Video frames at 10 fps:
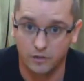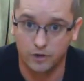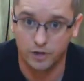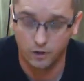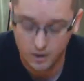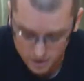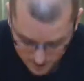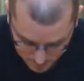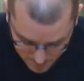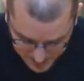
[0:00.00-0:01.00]
here,
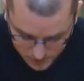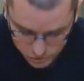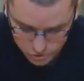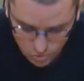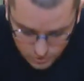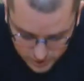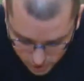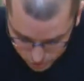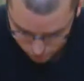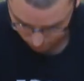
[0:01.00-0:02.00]
making sure that our
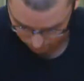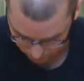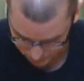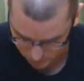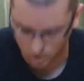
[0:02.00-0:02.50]
shoulders